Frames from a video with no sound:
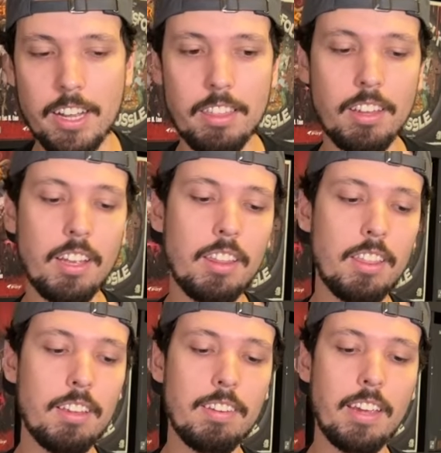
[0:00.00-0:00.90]
I think
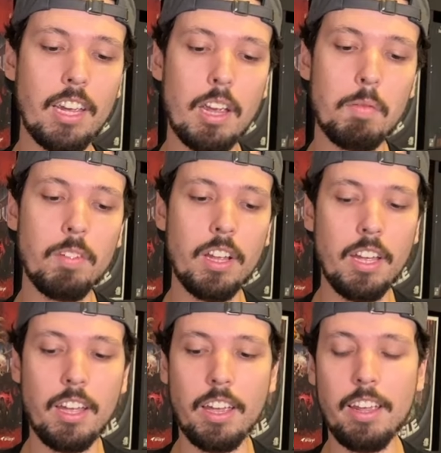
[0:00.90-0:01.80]
this game
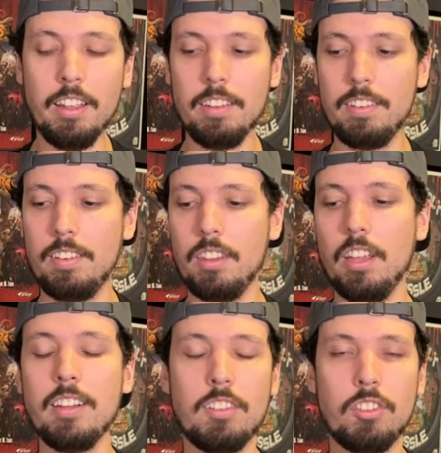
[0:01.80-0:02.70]
is
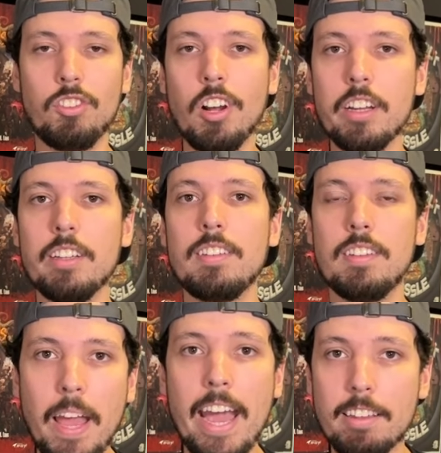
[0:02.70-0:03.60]
its
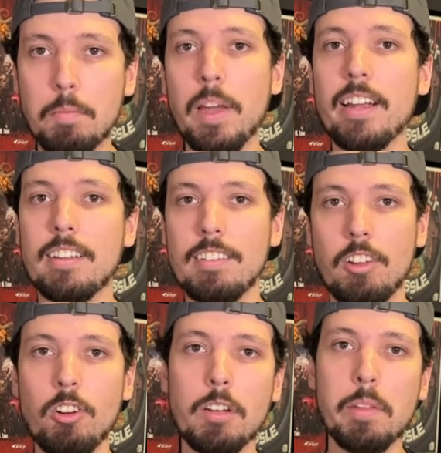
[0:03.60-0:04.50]
strongest aspect is
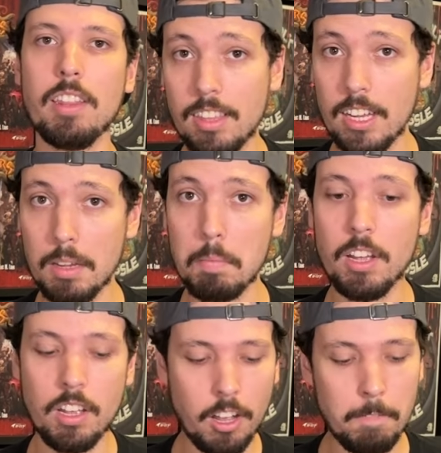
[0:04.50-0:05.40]
going to be the theme
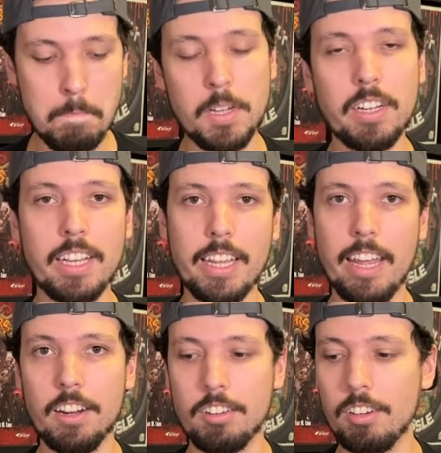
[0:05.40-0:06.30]
of building a
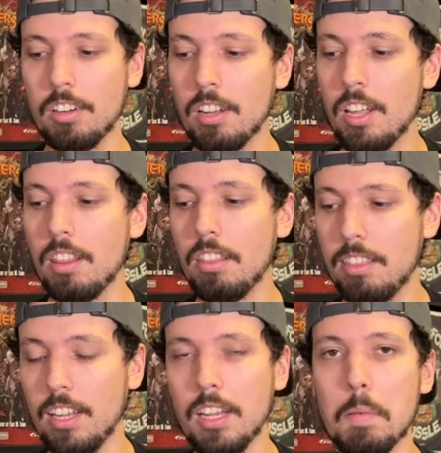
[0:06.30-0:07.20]
character, the
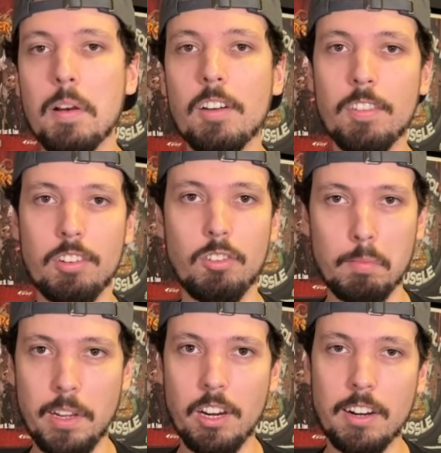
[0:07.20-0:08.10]
theme of the
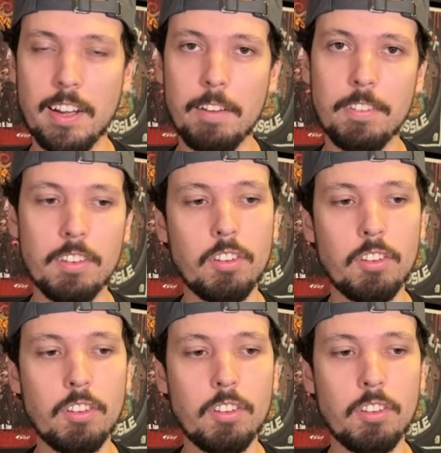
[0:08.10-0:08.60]
Stormlight Archives.